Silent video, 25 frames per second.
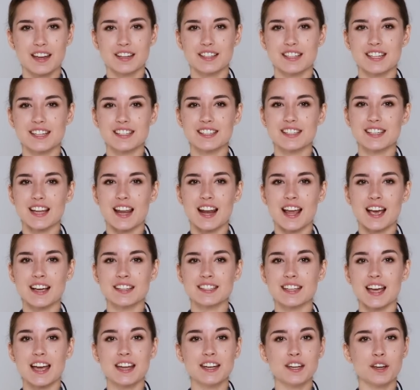Just
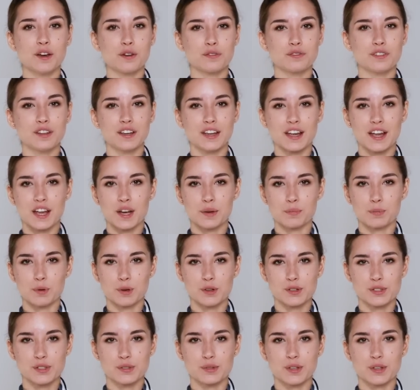select any of the airports